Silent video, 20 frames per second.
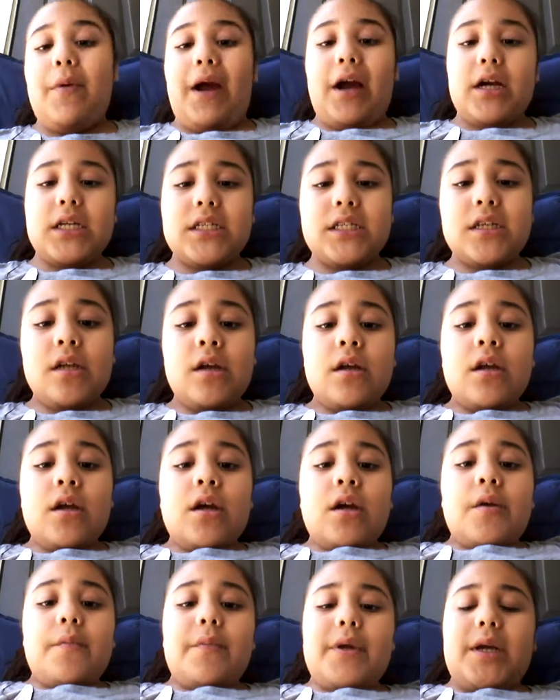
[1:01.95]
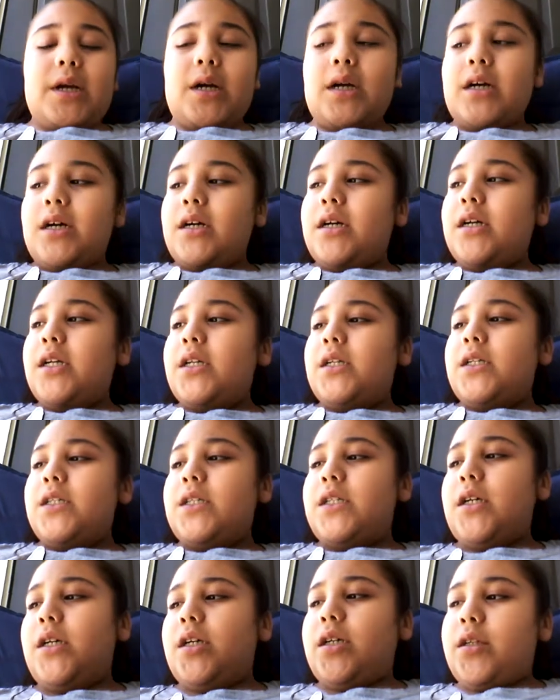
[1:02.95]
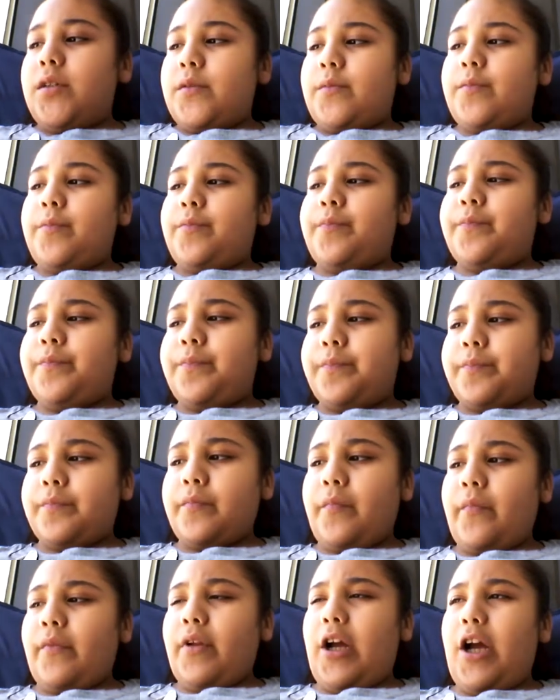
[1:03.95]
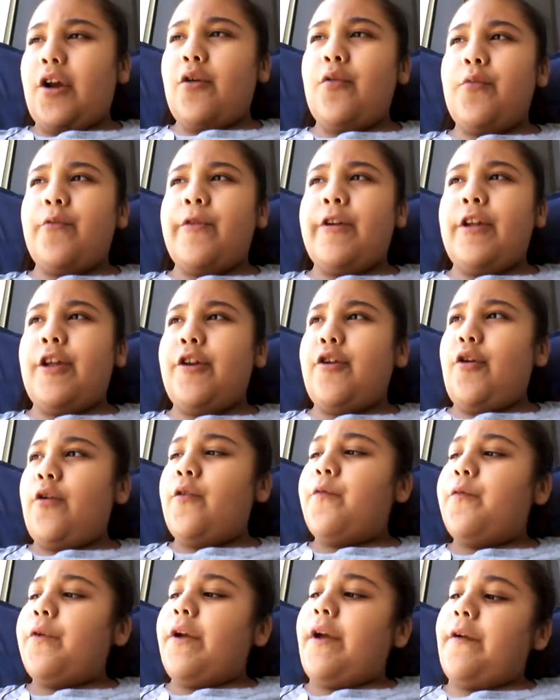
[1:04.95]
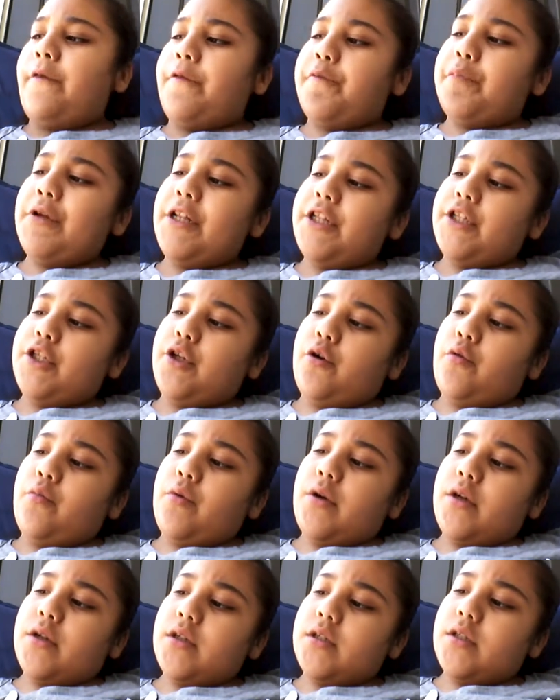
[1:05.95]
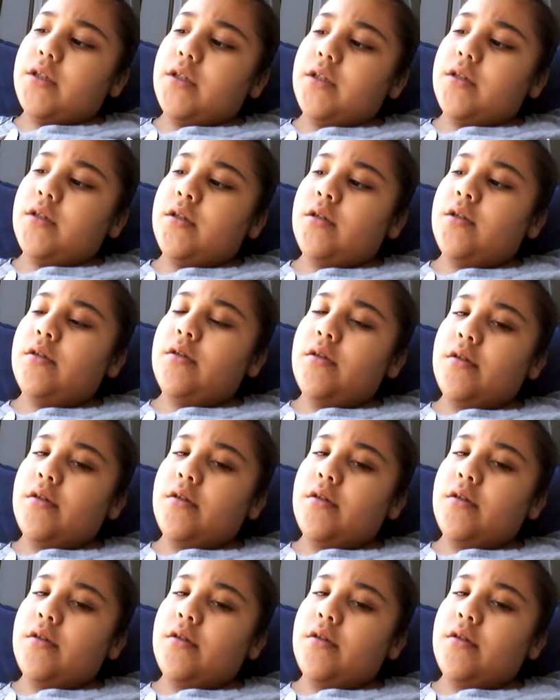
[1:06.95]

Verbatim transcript: box because um, I don't really know if we have PTO boxes.